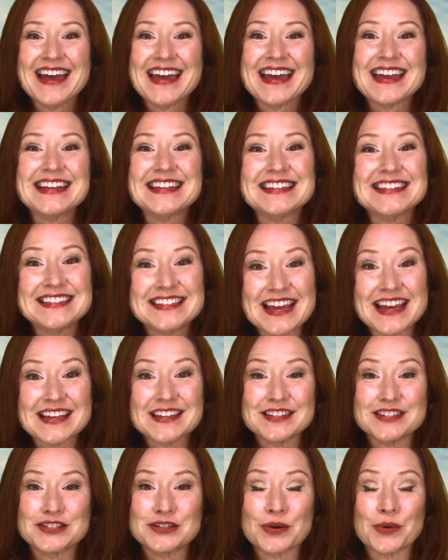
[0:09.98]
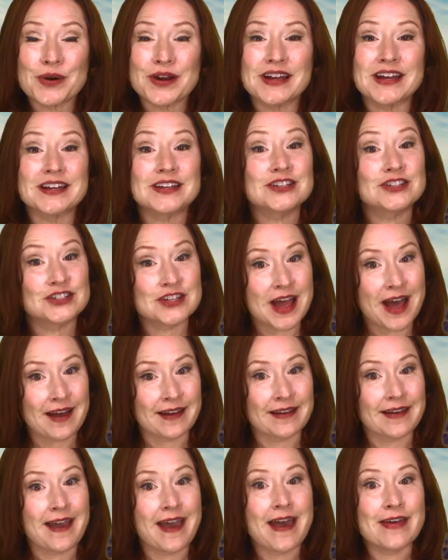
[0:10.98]
In today's story, Jack
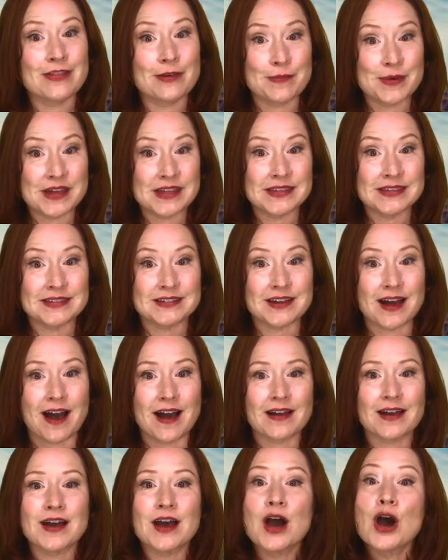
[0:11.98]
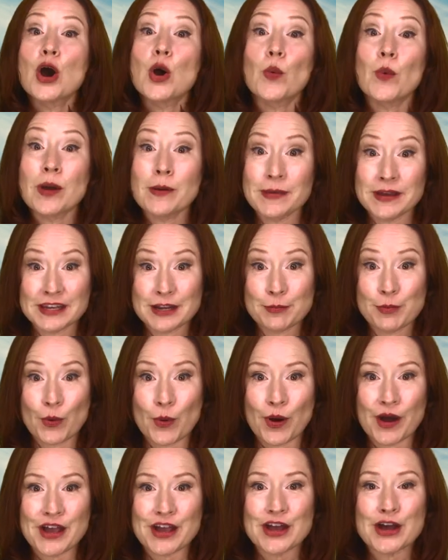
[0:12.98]
and the Beanstalk, we meet a
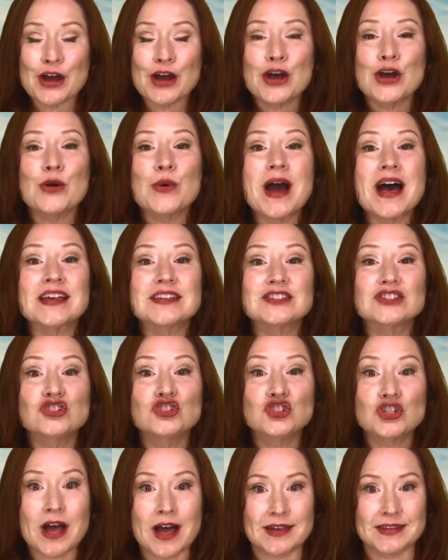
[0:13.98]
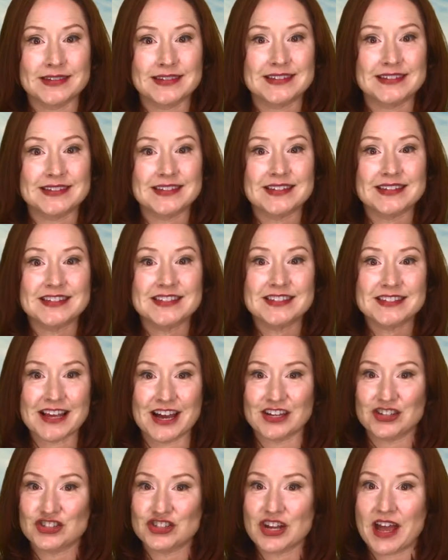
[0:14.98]
boy who has just
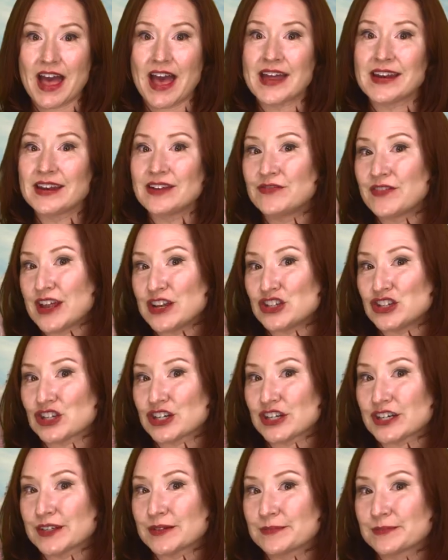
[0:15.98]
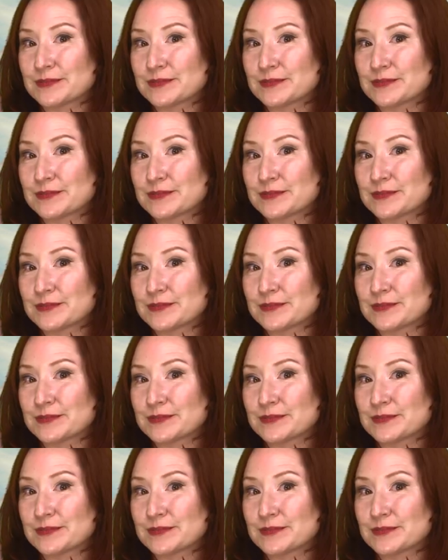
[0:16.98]
such an adventure.